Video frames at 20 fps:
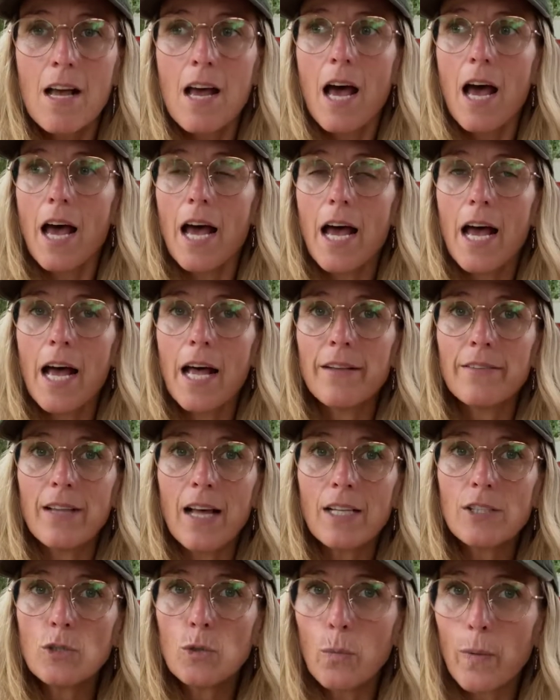And
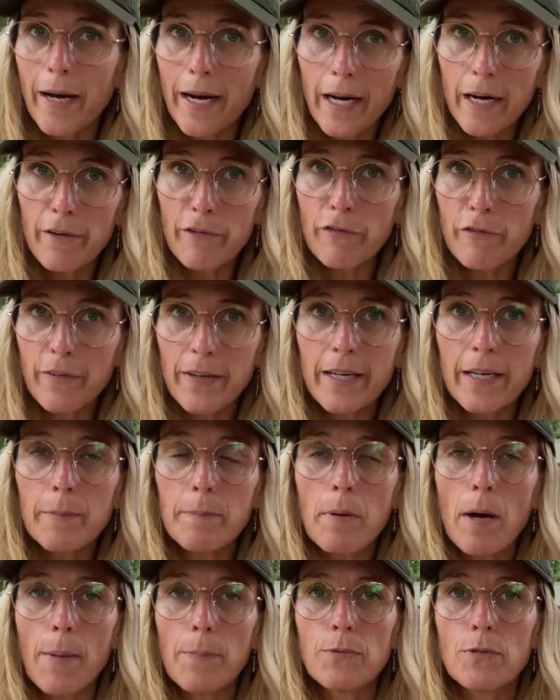that's where fear
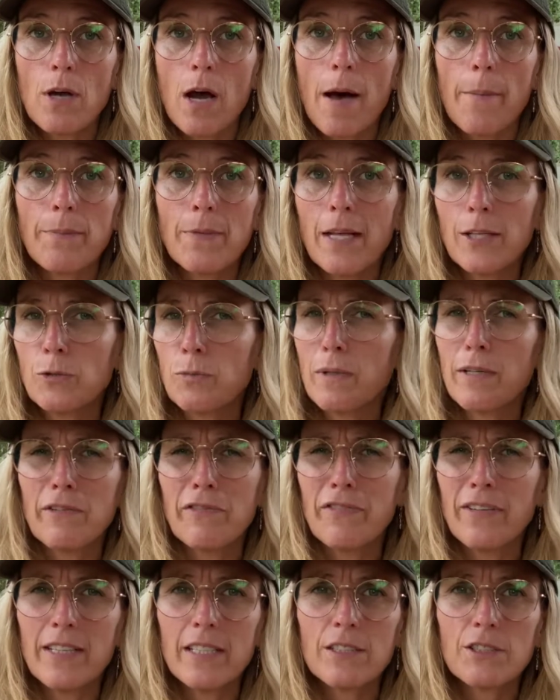pops up. That's where
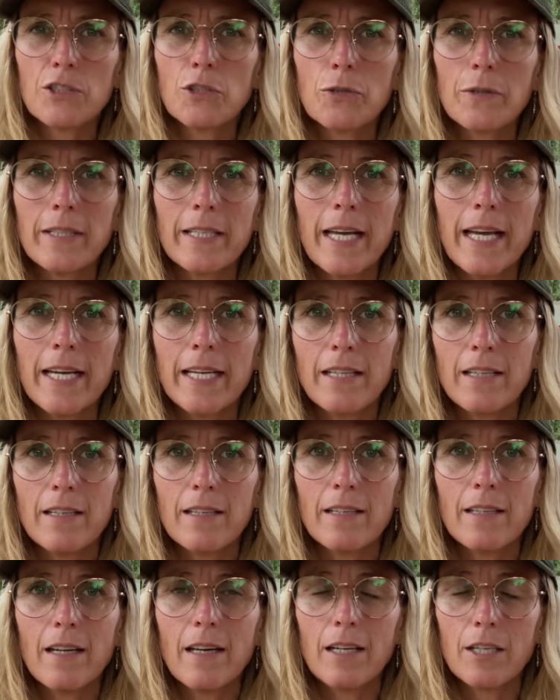fear is
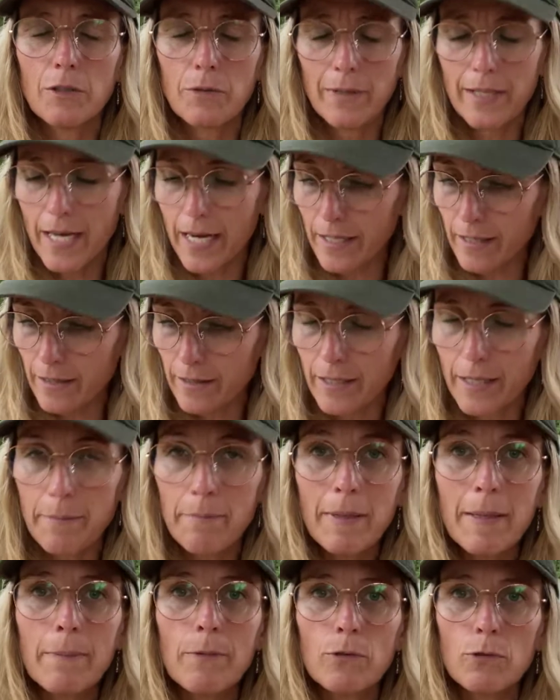created in
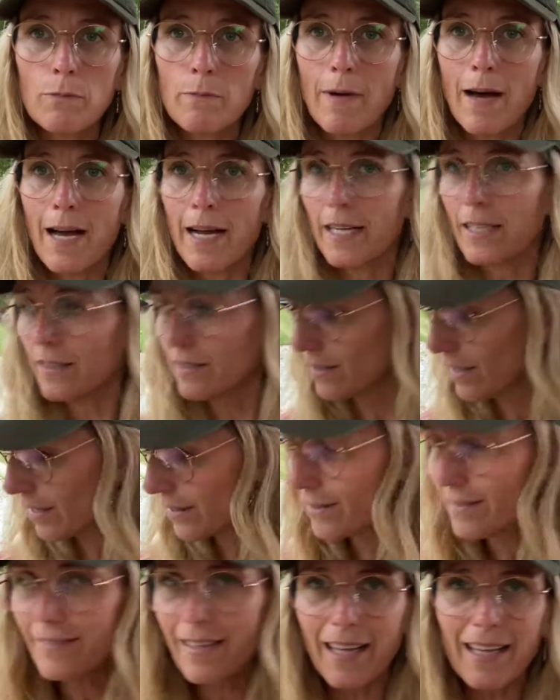people's minds.
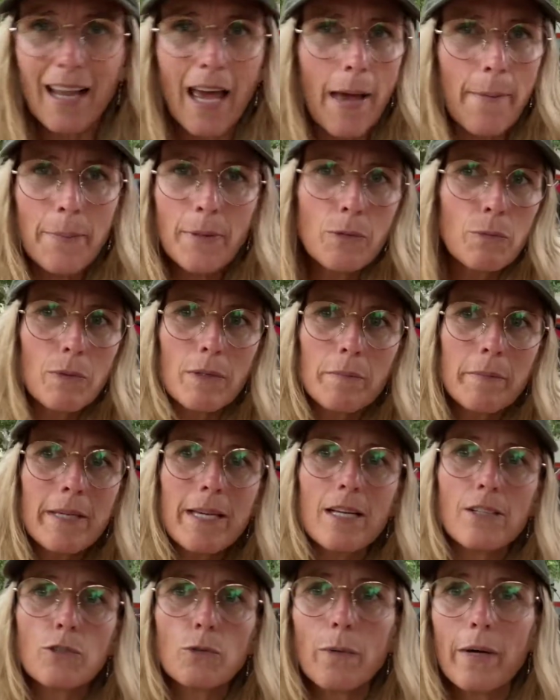That happened with
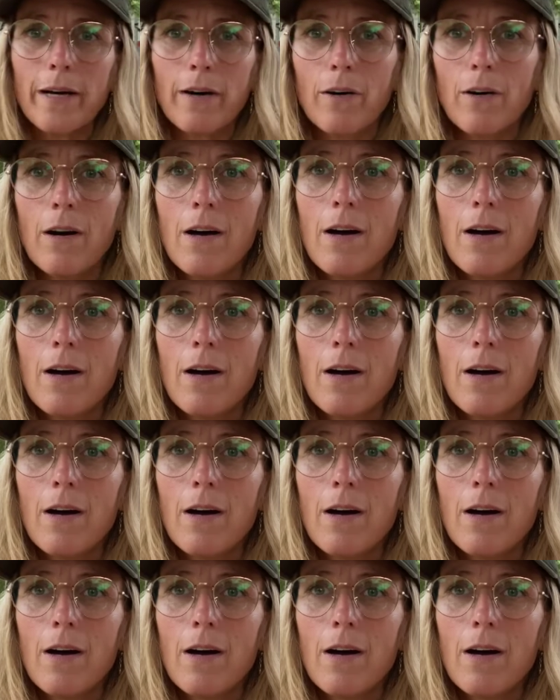me as well.